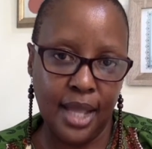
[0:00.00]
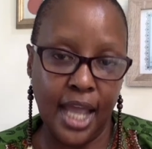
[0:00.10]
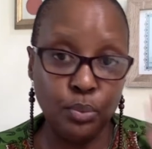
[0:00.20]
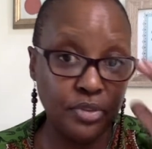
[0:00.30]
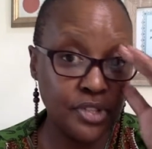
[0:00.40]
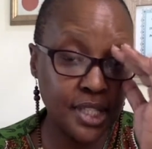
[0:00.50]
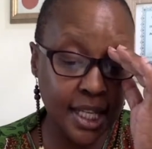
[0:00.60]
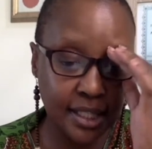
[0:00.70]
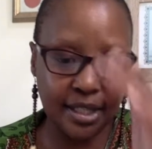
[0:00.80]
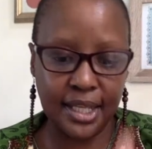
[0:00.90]
And we've
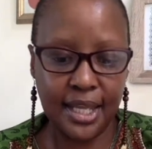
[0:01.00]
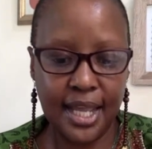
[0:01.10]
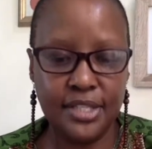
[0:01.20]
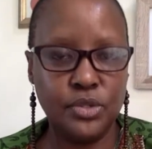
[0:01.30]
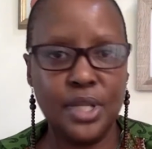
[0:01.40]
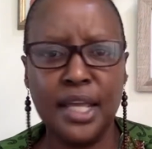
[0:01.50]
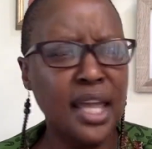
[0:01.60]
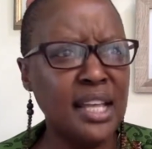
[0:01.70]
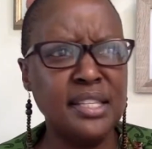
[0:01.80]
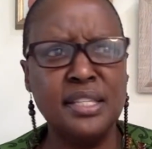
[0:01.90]
seen it in cases like,
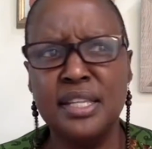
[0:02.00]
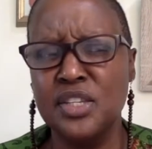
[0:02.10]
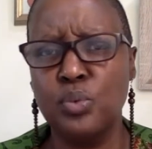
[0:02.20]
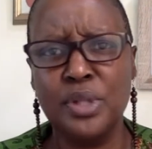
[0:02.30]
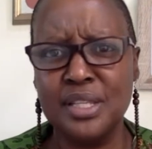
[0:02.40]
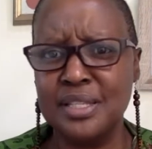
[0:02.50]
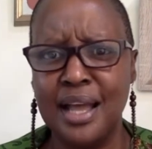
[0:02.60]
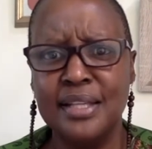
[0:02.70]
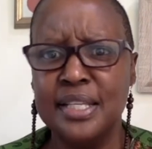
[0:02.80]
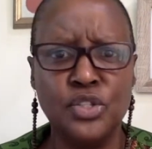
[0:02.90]
yes, yes, yes, well, this
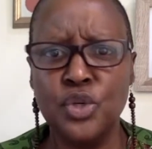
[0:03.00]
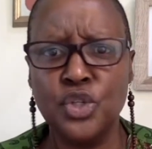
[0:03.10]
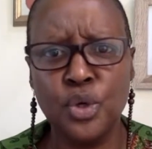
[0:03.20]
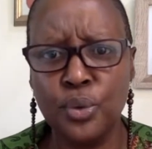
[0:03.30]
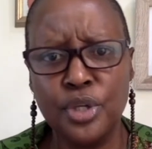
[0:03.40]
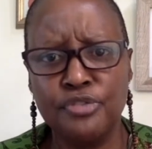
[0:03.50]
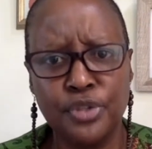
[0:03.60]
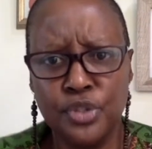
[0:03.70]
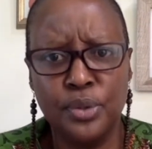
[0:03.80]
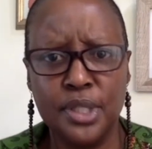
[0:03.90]
guy's, he's notorious for
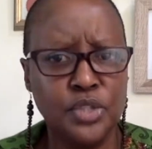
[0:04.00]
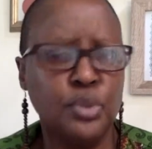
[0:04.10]
doing this.